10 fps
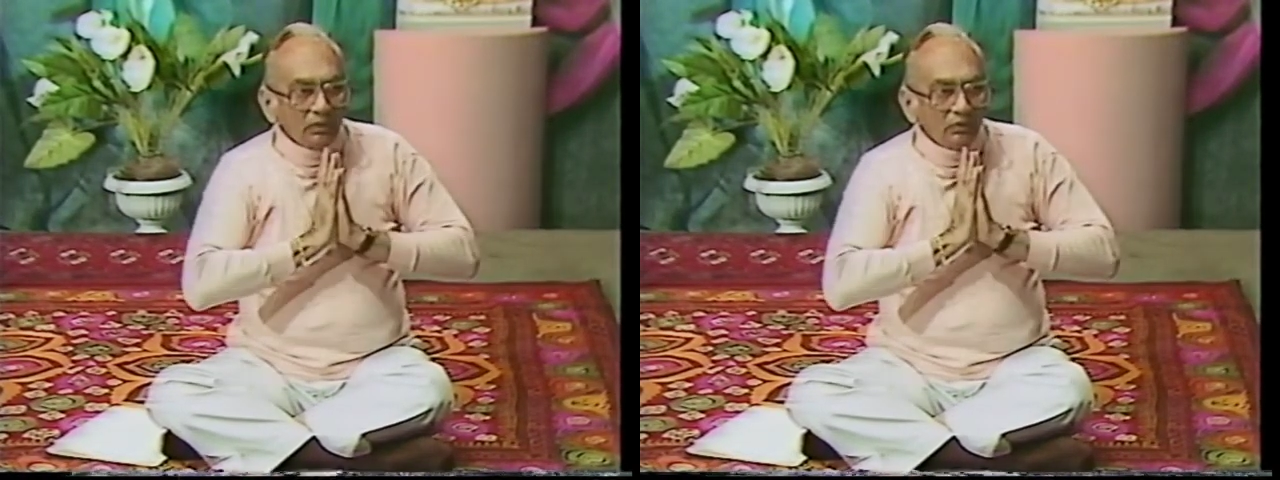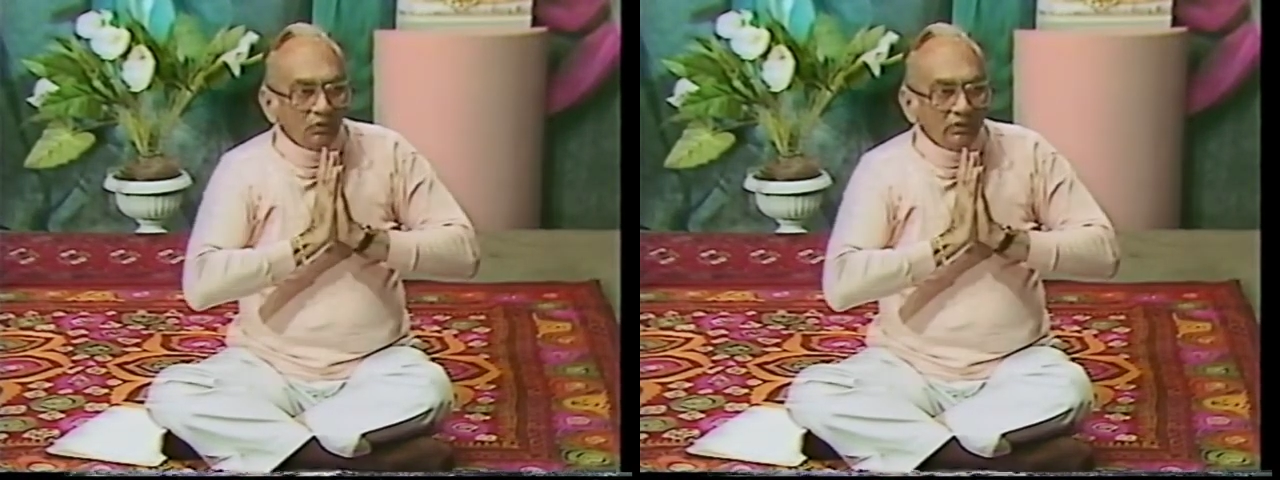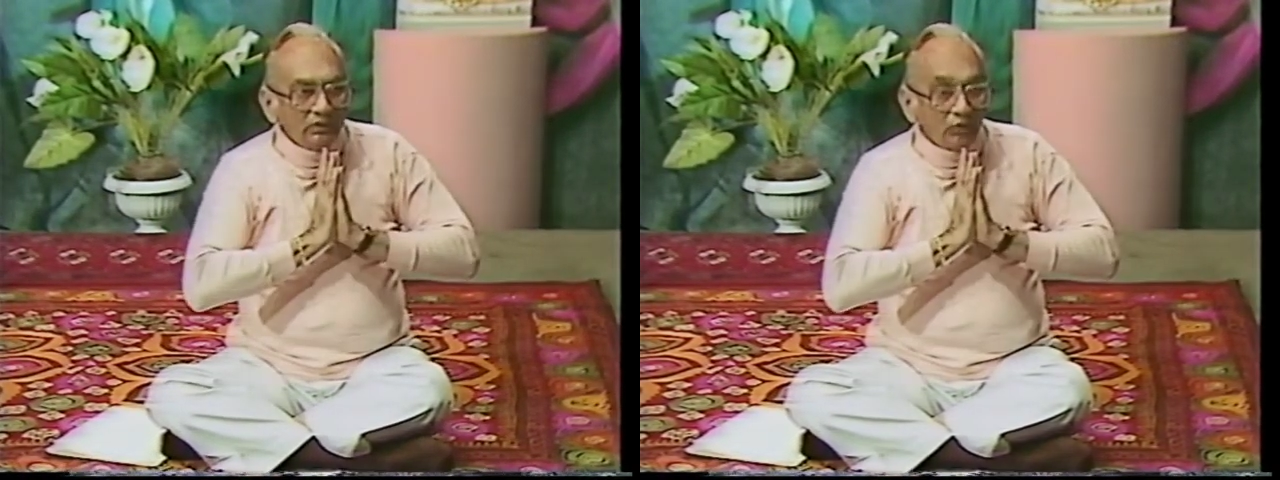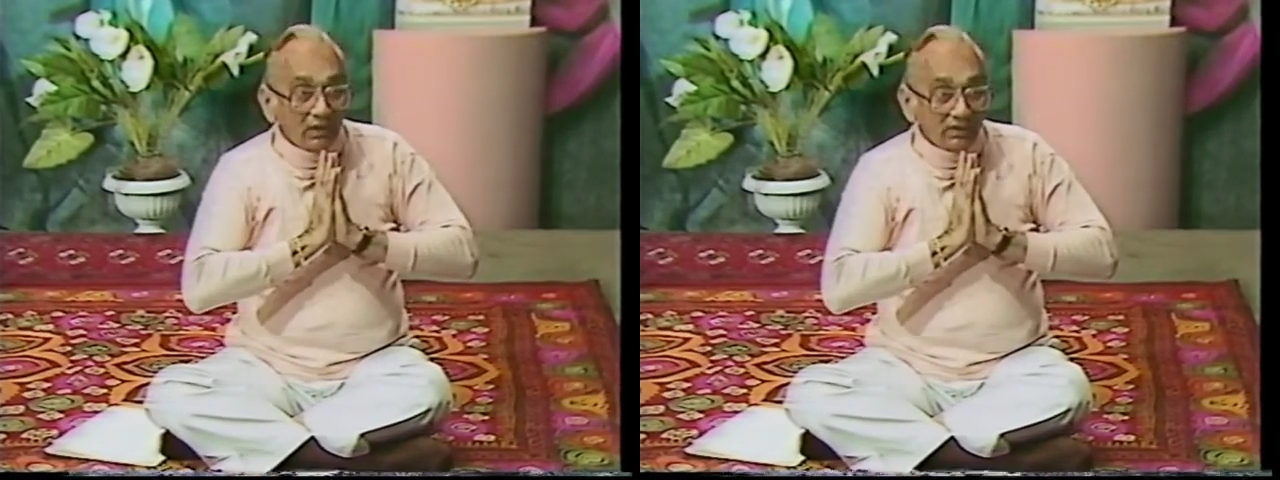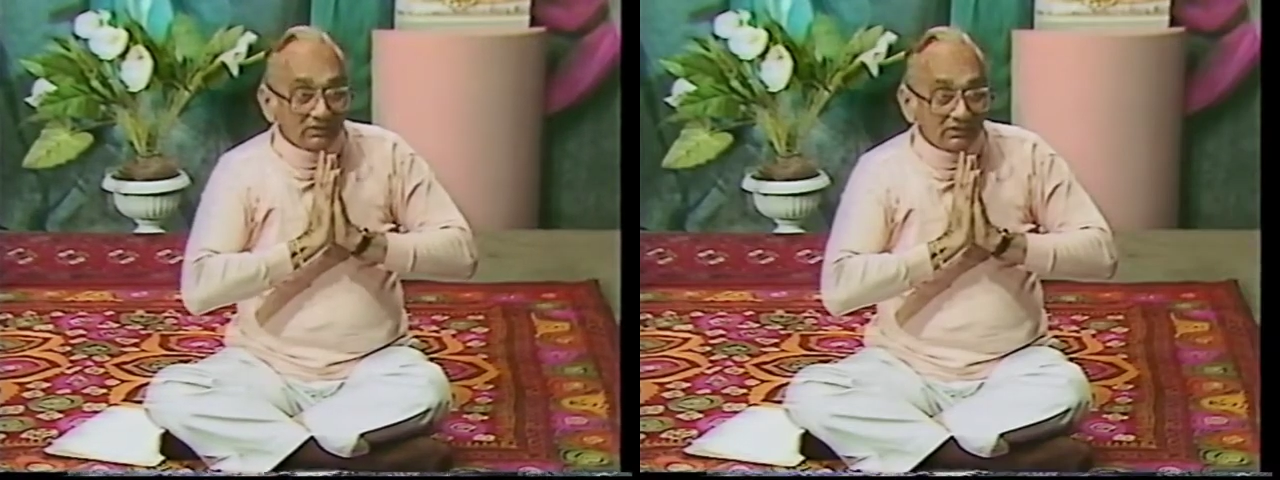doing
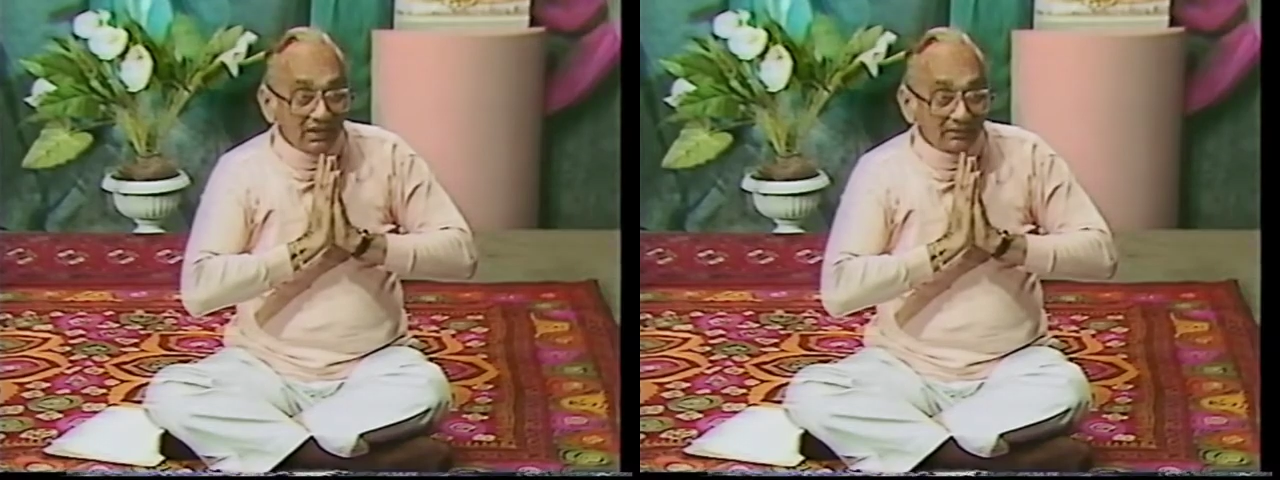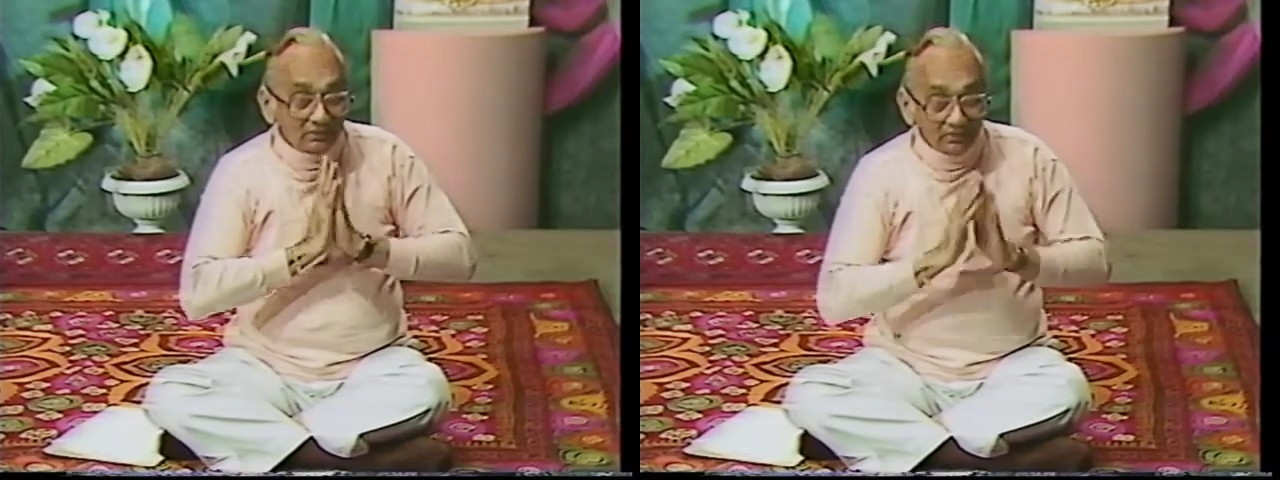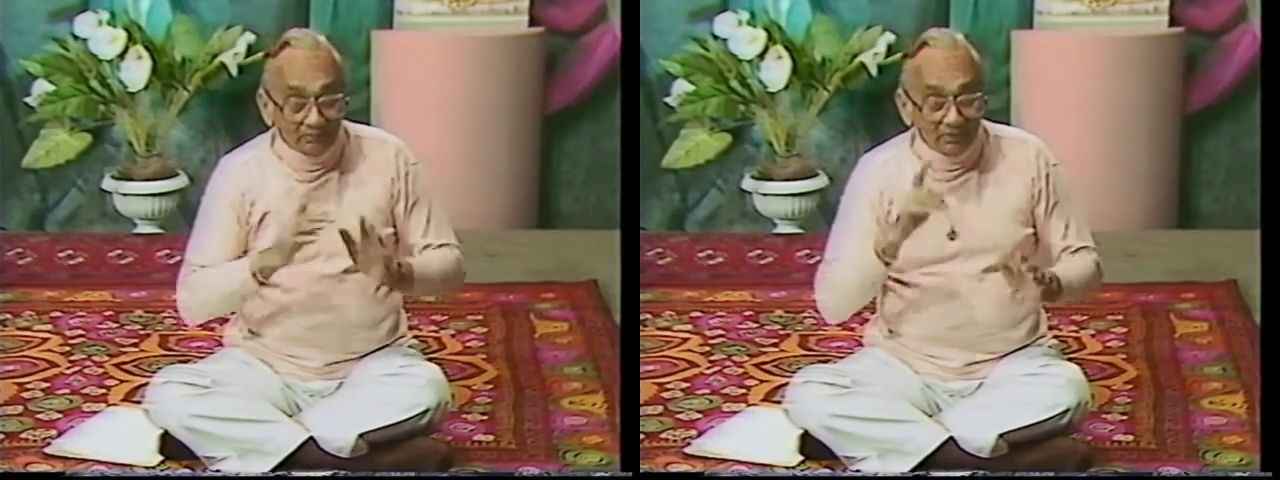12 steps.